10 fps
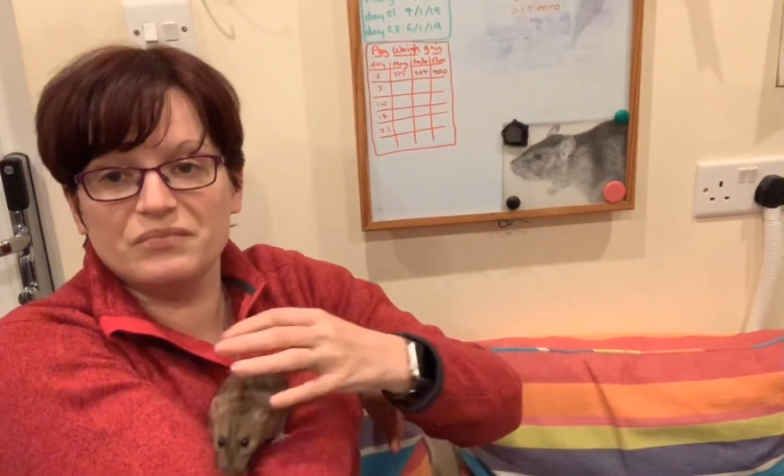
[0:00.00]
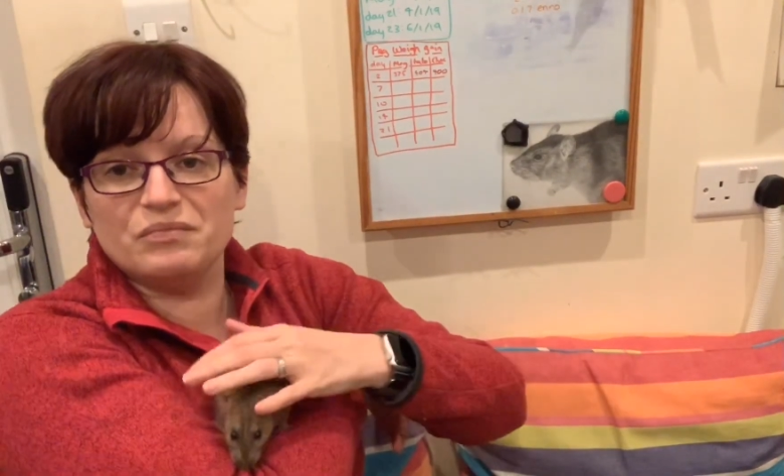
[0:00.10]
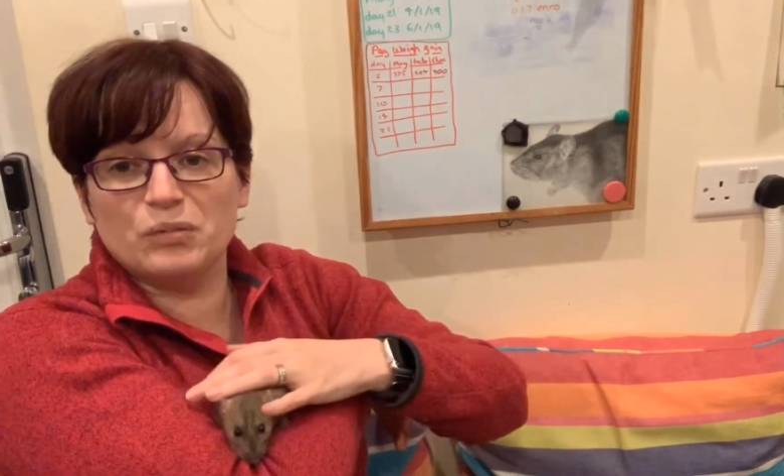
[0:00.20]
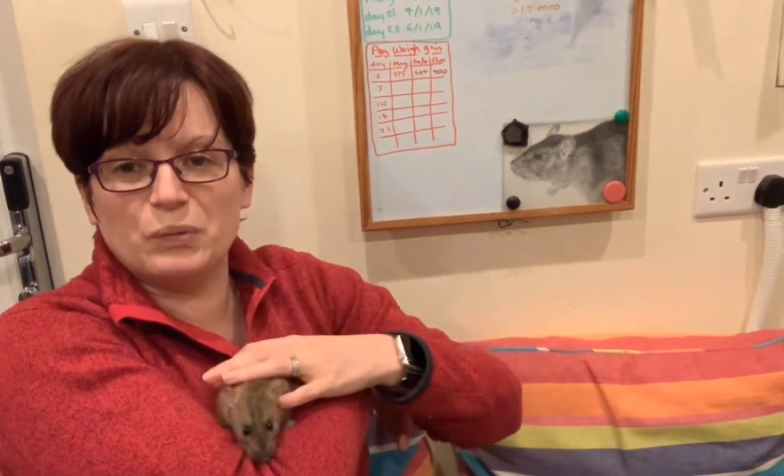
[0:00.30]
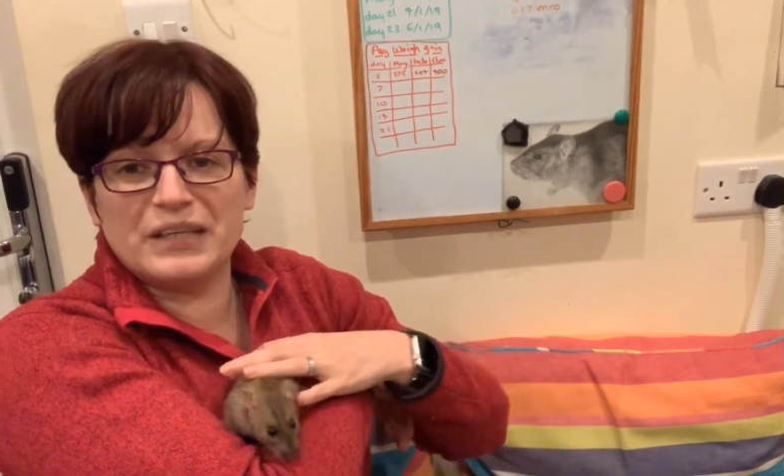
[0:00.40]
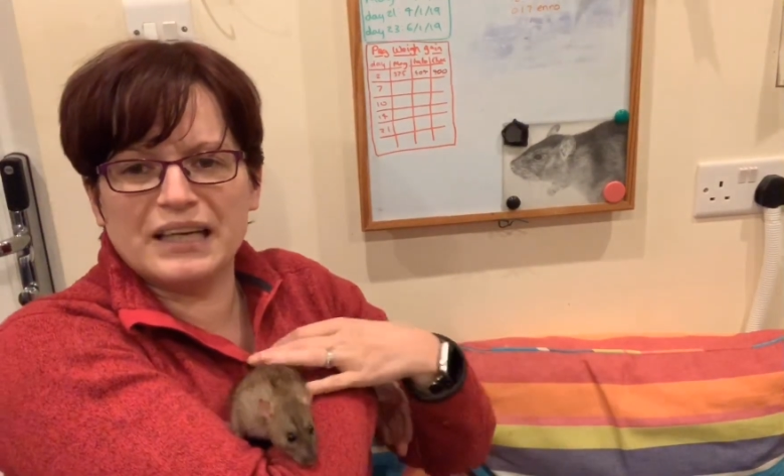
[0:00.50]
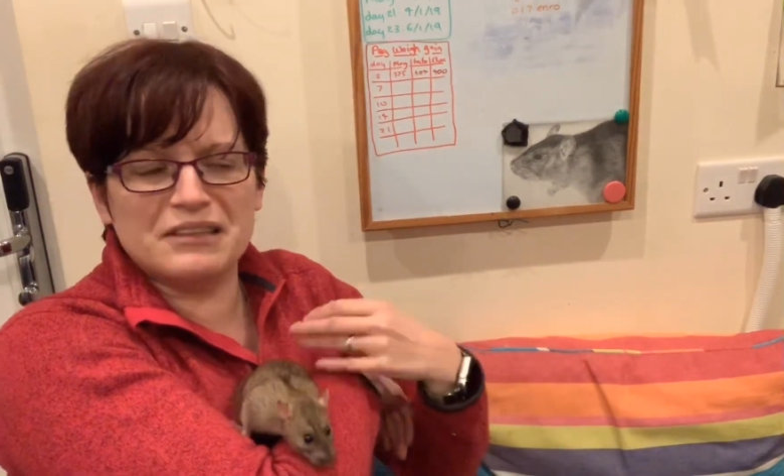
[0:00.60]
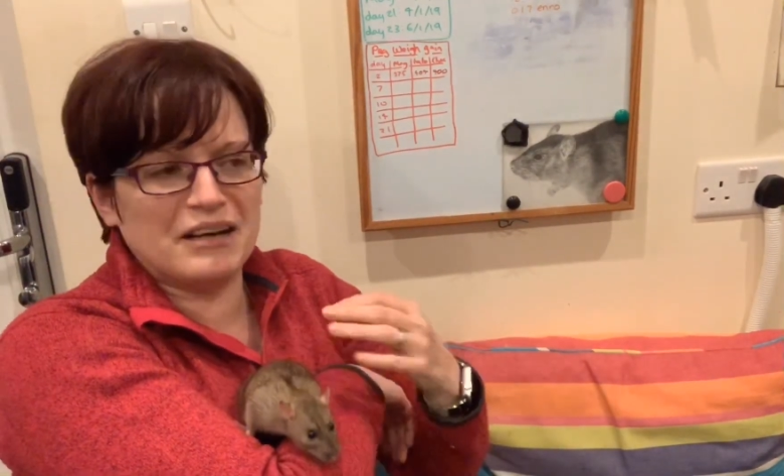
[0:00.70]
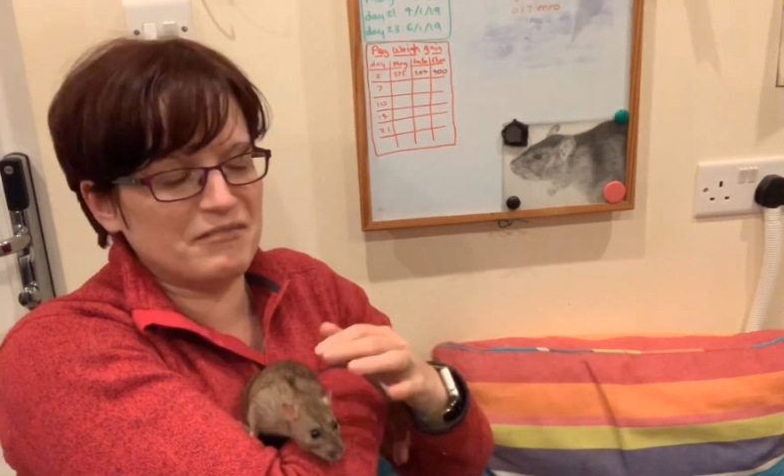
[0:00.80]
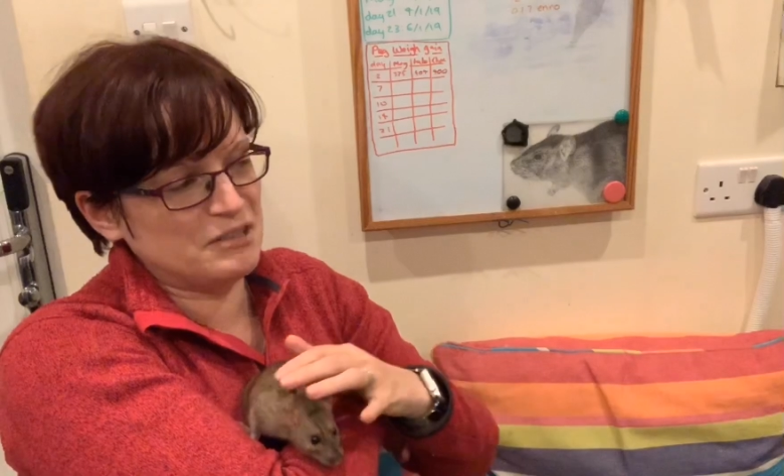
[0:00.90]
but we kind of
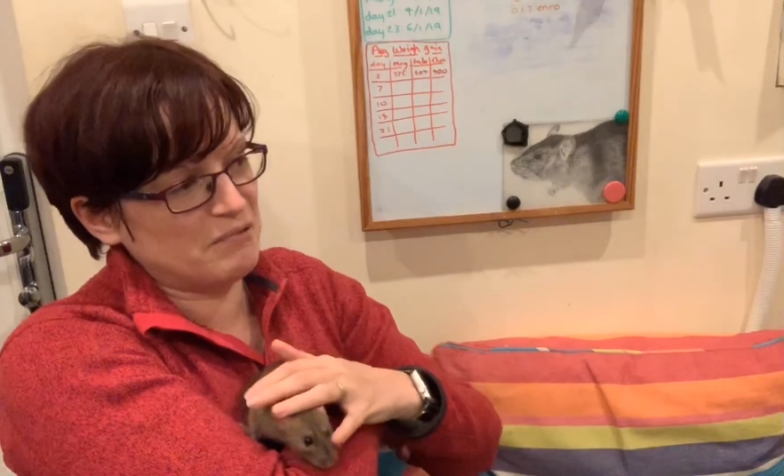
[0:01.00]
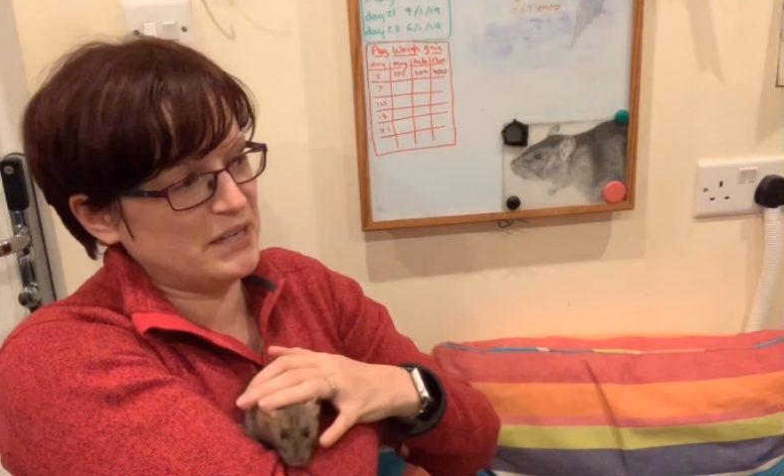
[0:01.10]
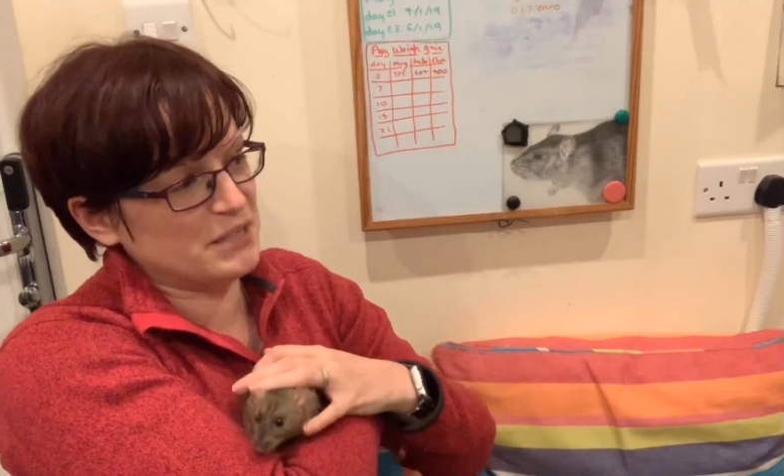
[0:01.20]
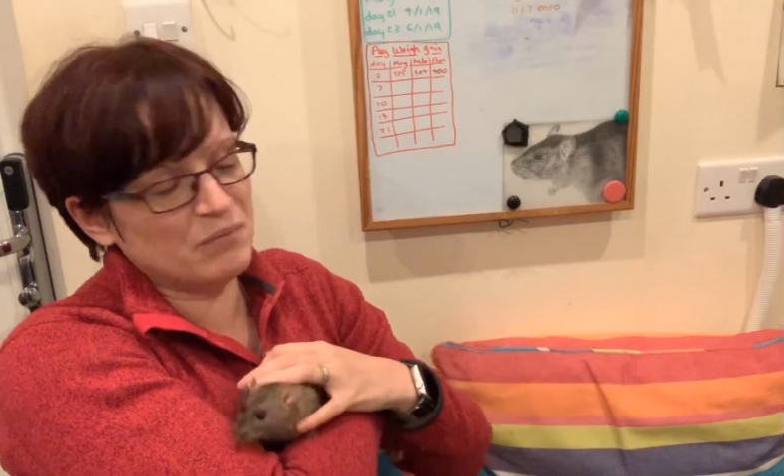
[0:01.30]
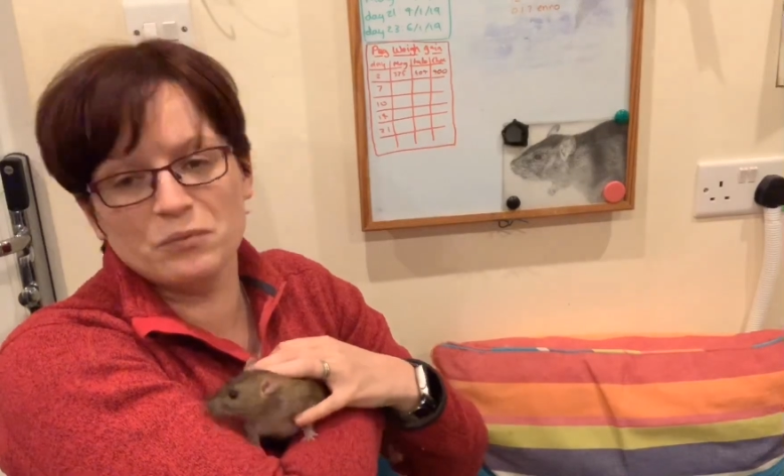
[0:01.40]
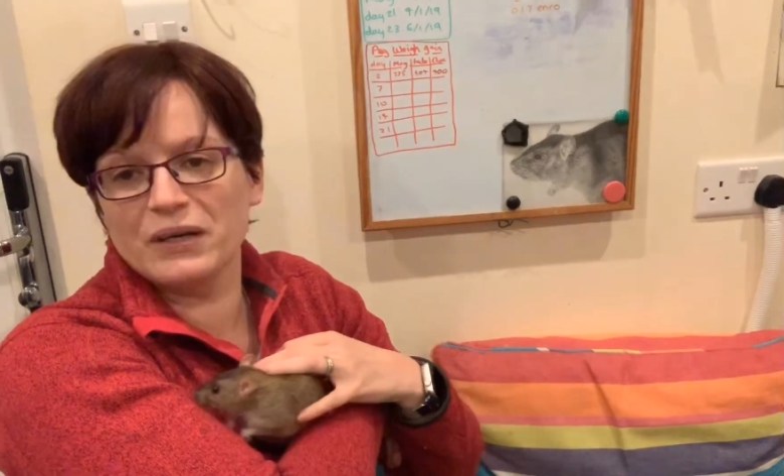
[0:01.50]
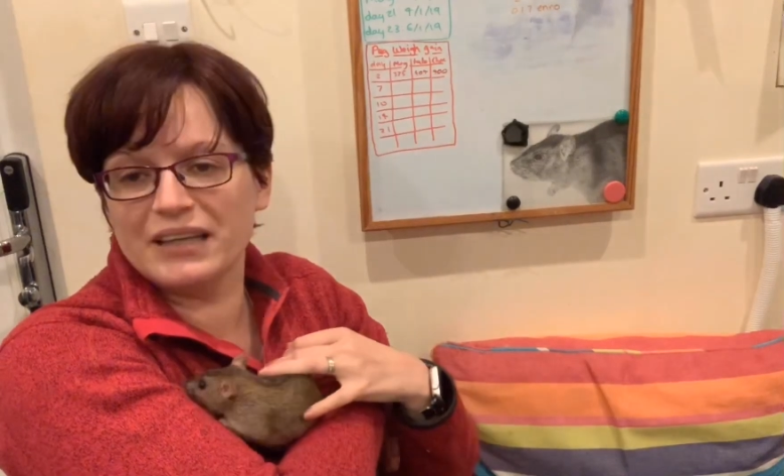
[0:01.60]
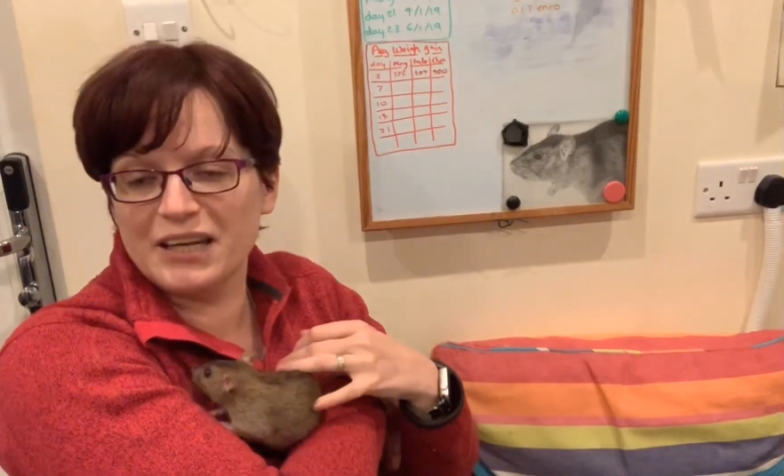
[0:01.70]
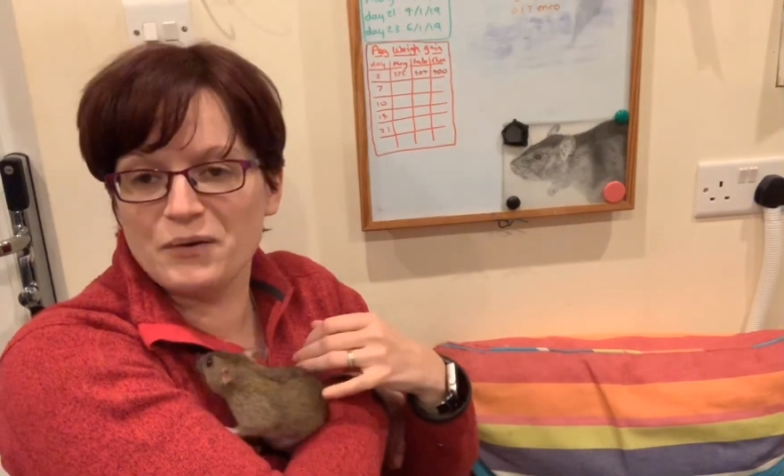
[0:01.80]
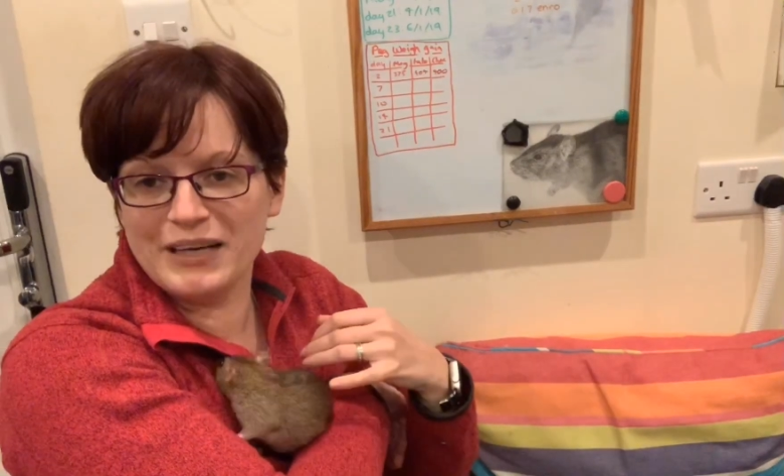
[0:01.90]
have an arrangement where
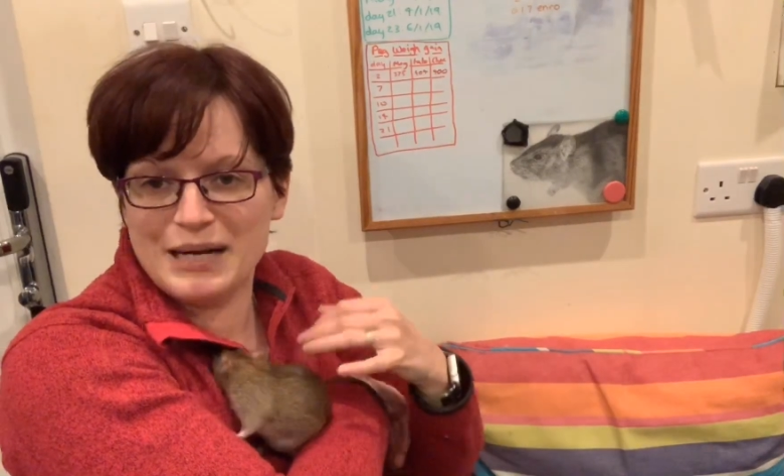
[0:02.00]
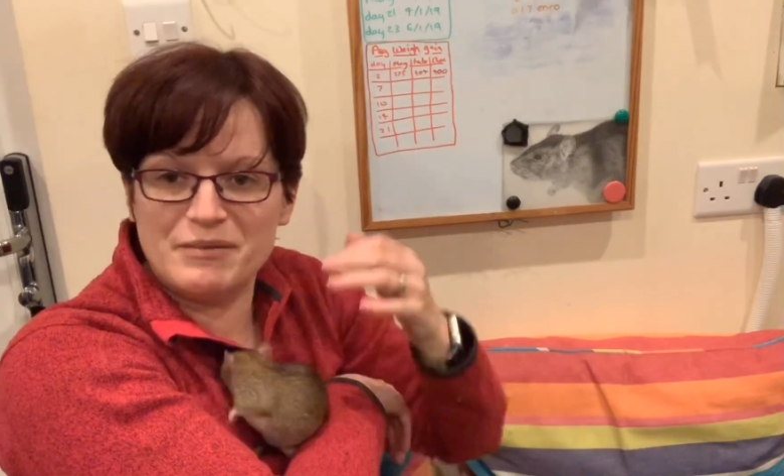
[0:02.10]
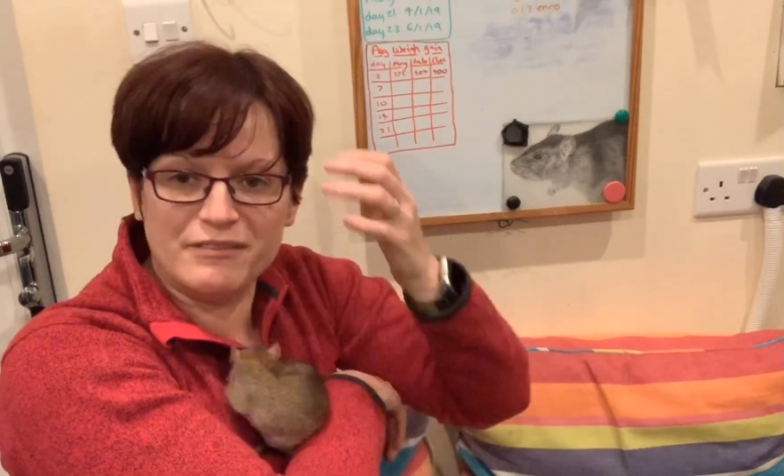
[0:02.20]
they're quite happy